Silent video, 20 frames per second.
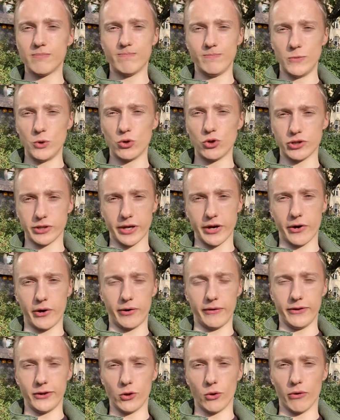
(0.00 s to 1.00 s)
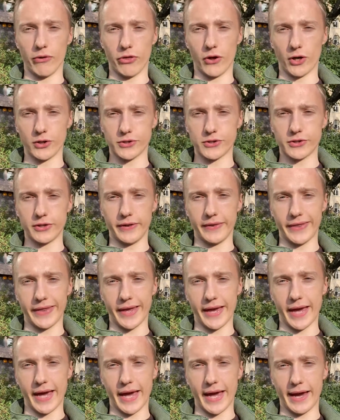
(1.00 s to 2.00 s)
do share your thoughts in
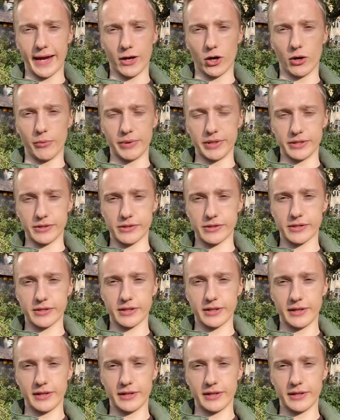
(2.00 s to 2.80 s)
the comments.